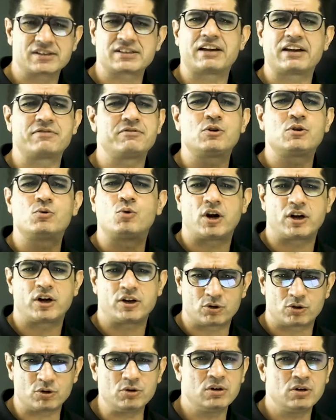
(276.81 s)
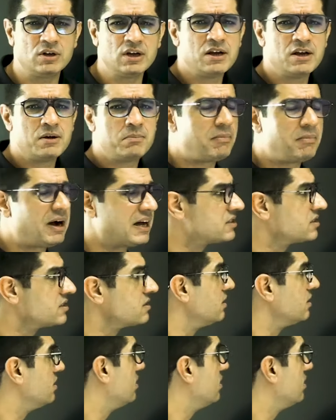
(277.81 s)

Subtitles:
and we go on to master.